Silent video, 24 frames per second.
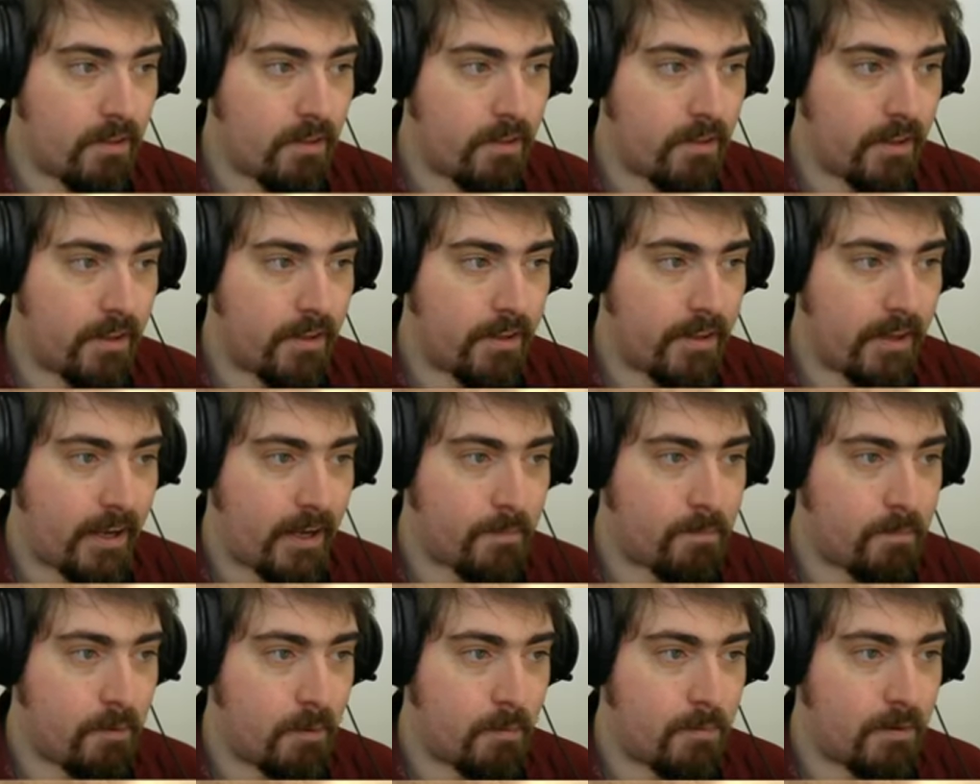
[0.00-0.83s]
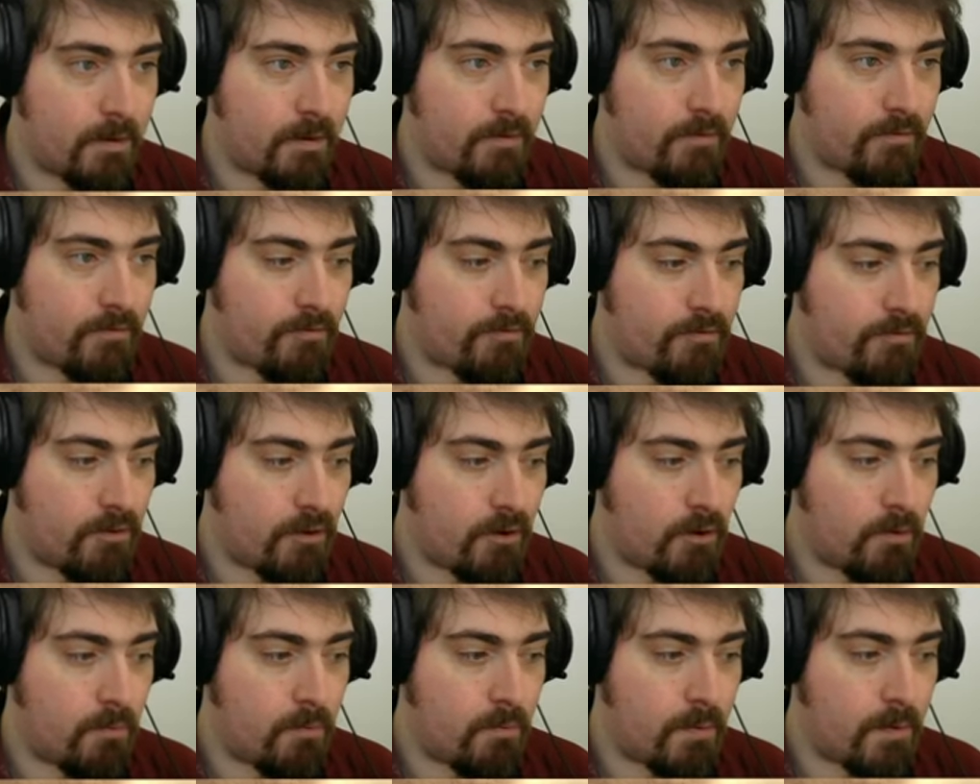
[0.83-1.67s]
The attack bomber
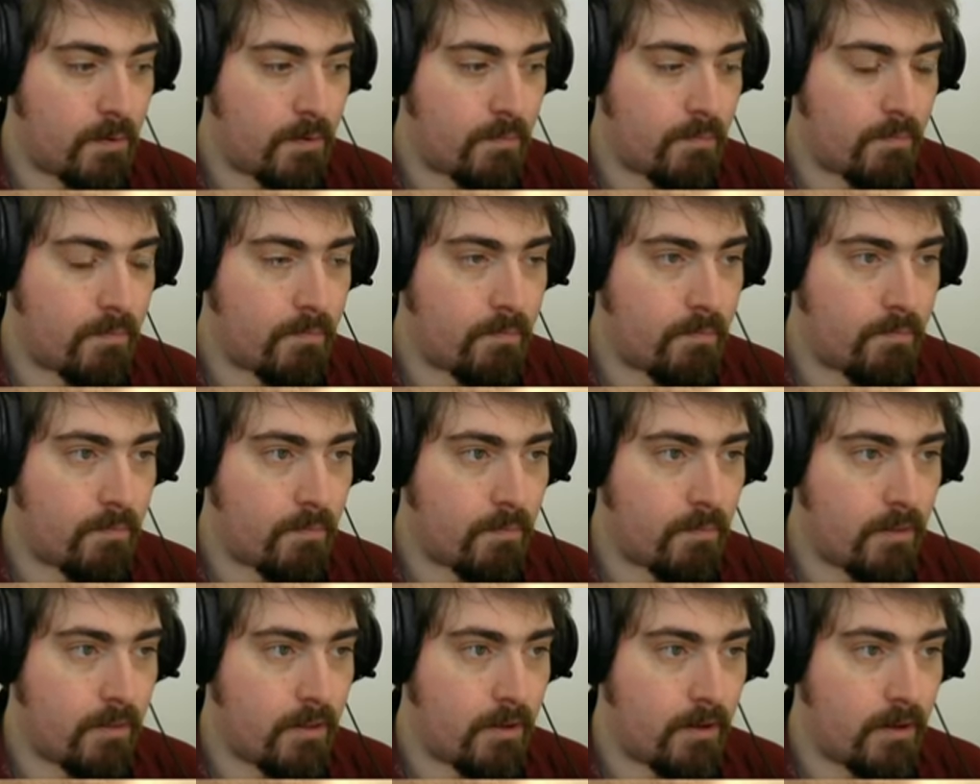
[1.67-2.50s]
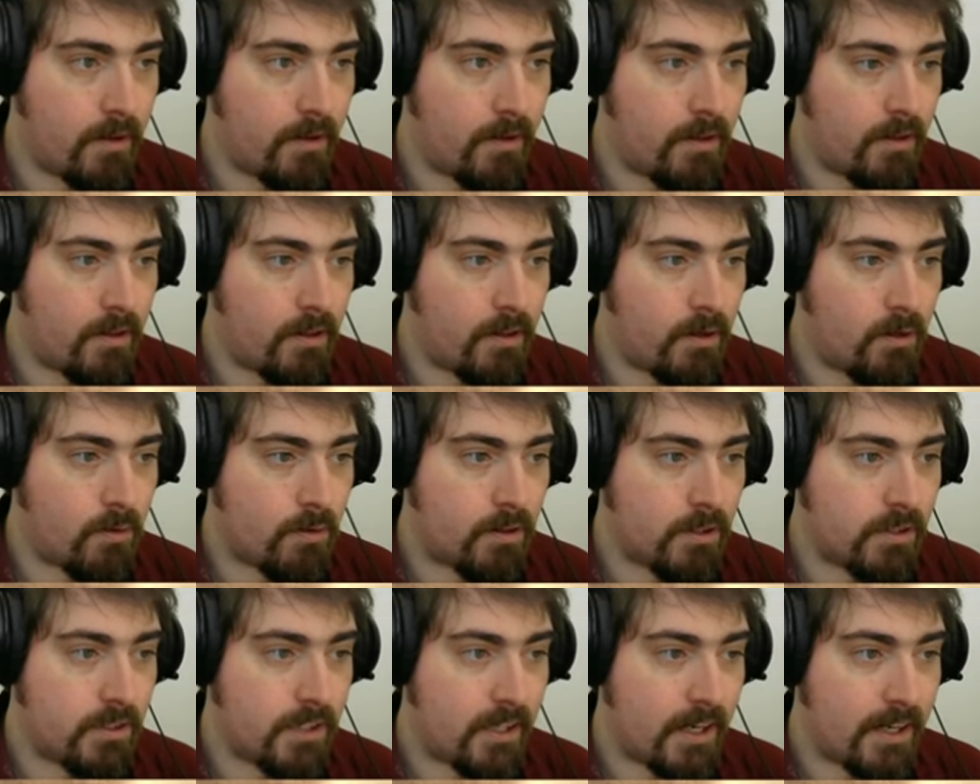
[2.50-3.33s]
from
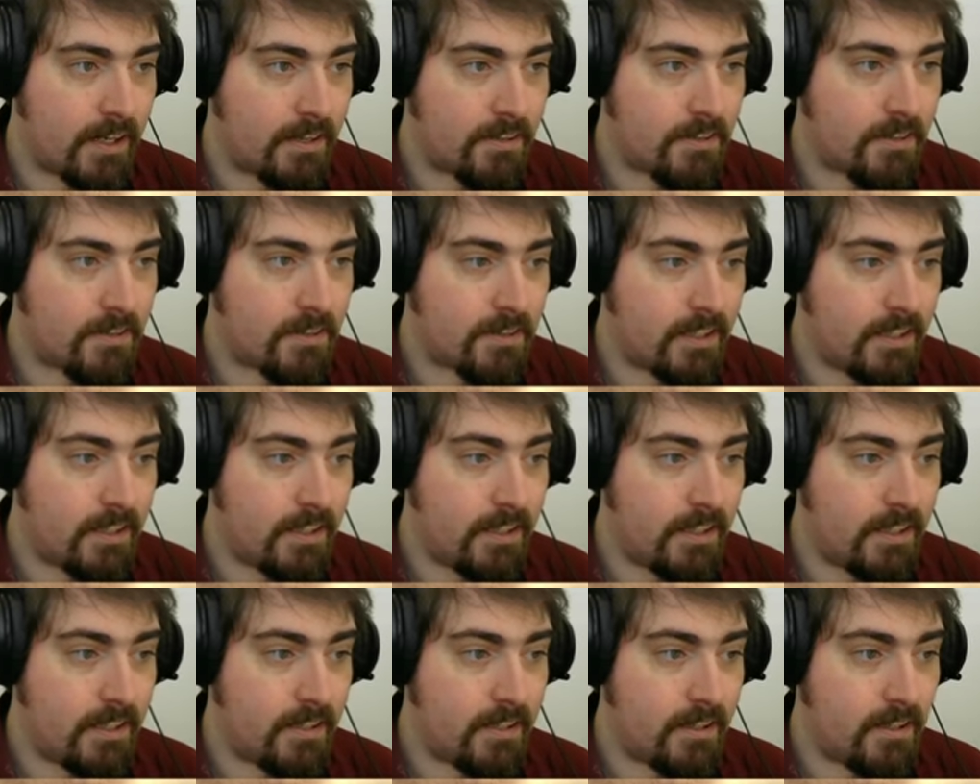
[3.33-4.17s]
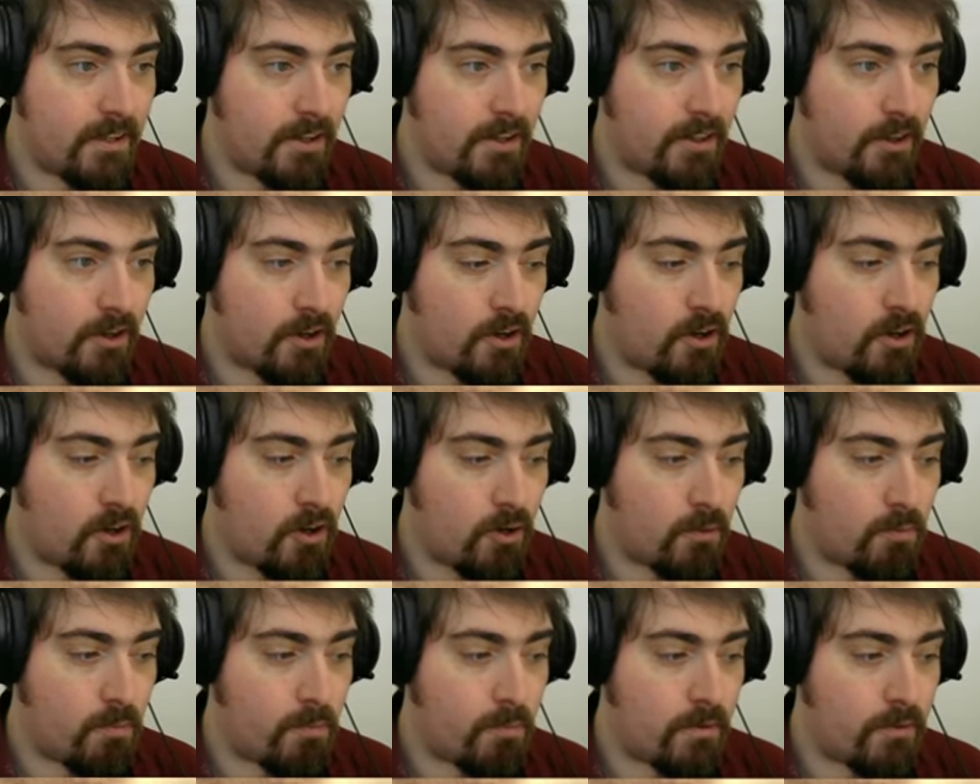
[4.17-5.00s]
Loco has seen the
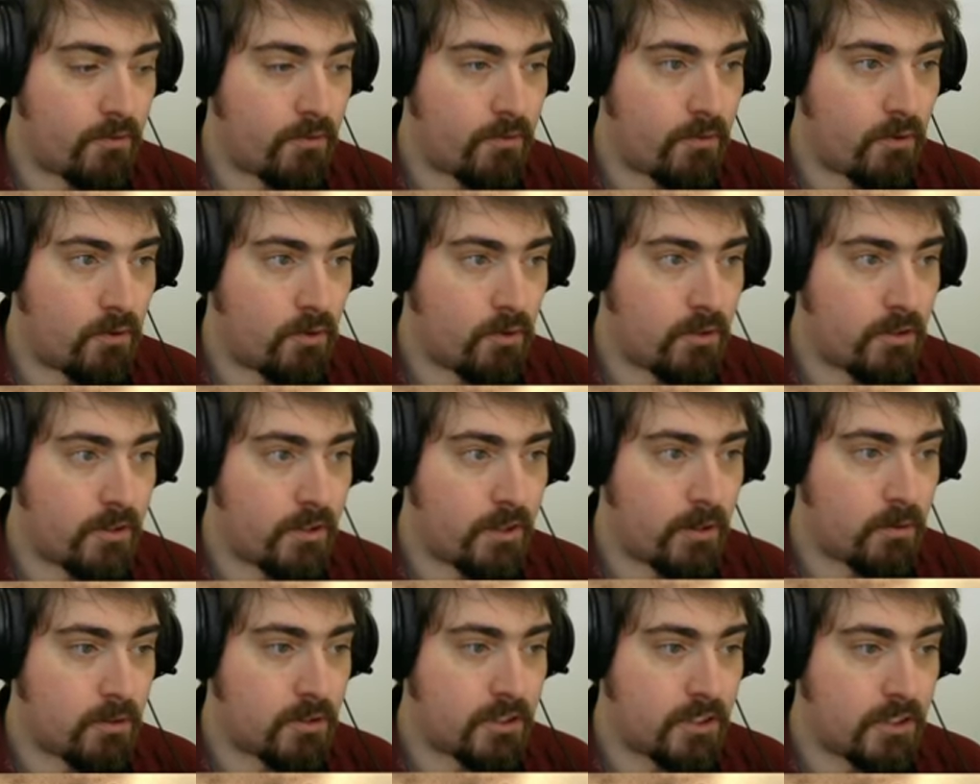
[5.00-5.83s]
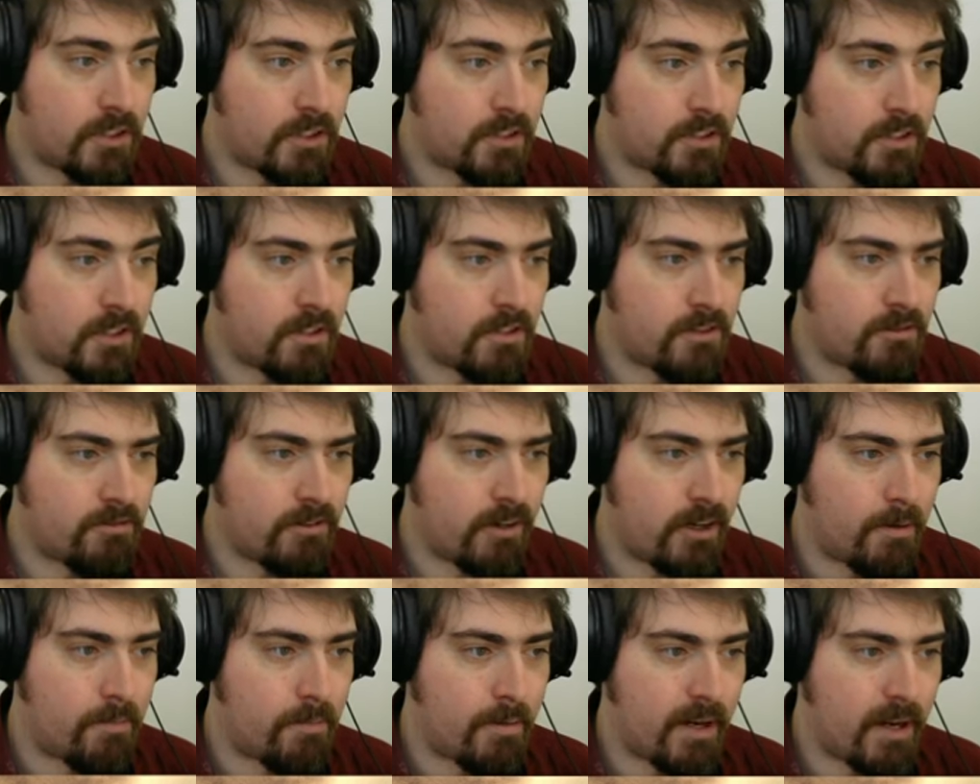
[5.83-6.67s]
comm for Yojih. He's going to
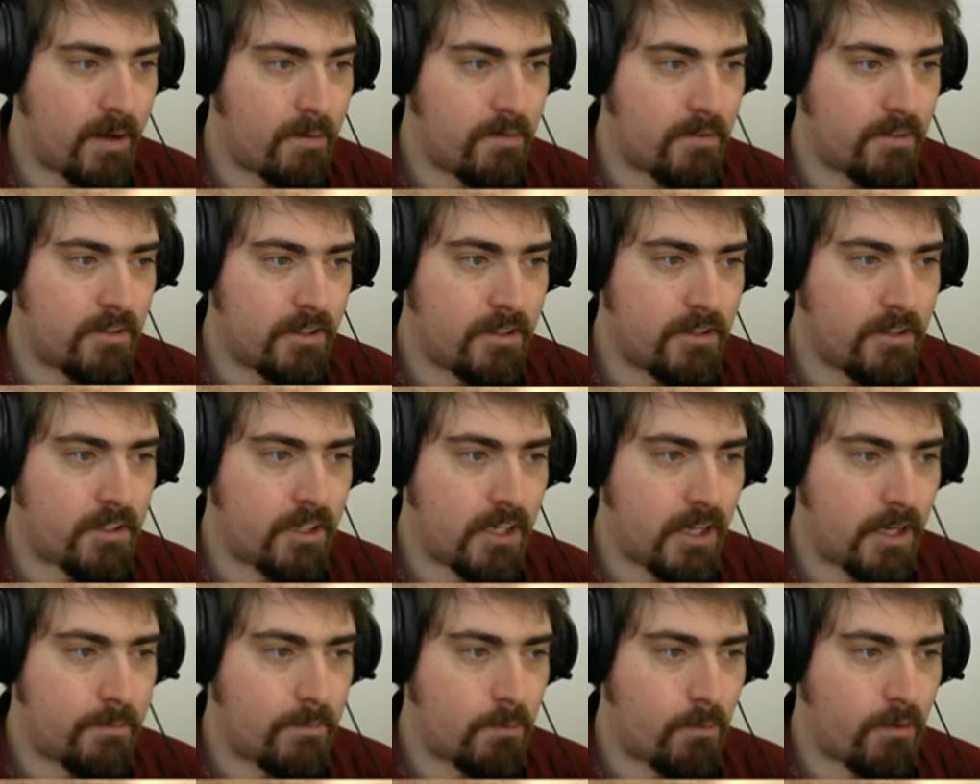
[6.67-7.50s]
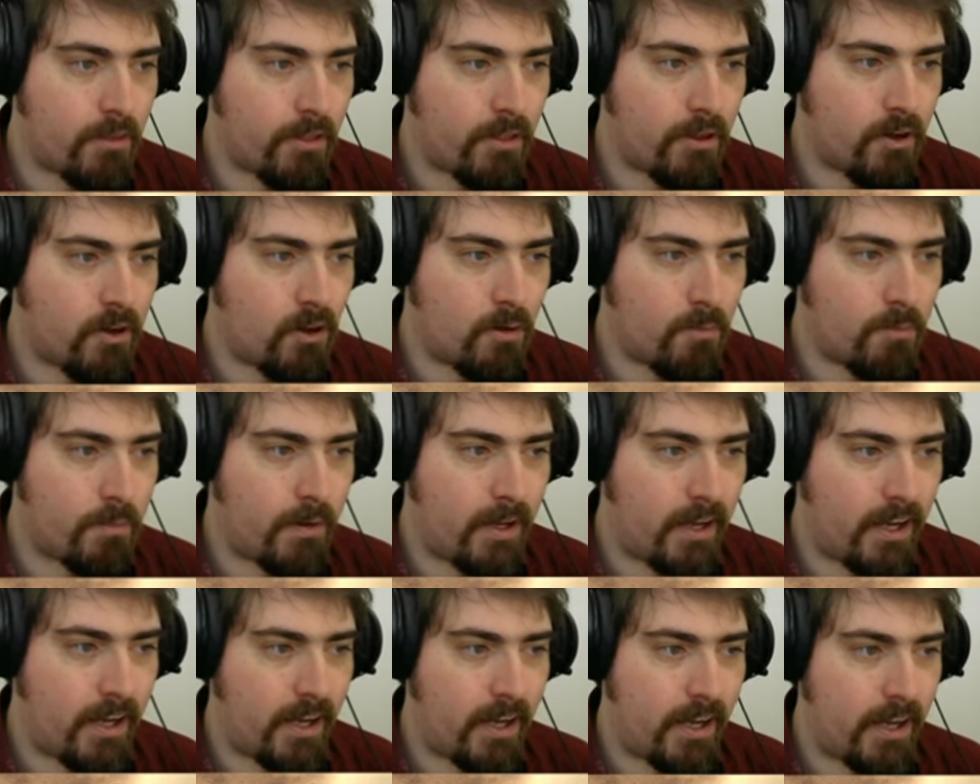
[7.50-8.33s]
try and pick up this engineer, but with the comm
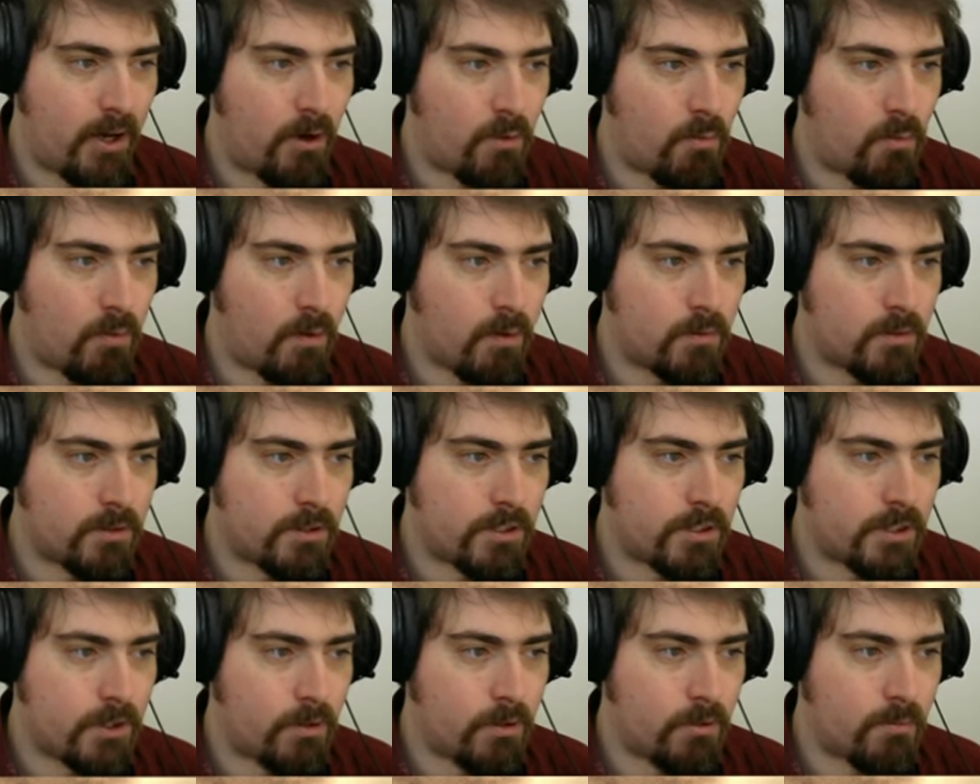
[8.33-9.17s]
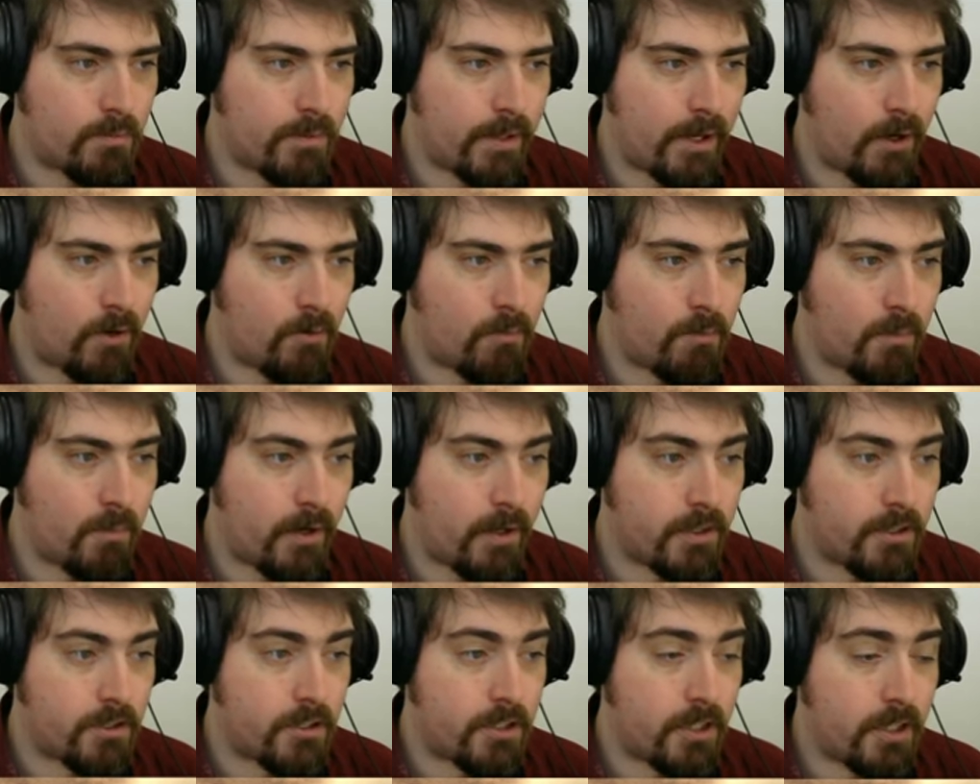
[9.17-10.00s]
here, it won't slow them down
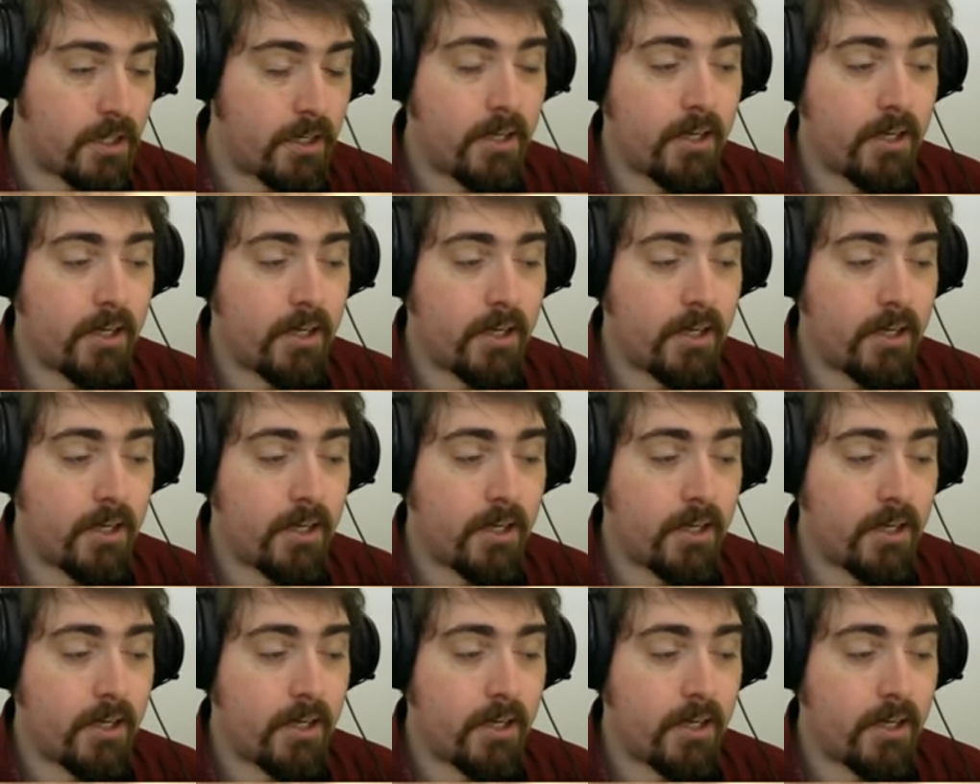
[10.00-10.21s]
much.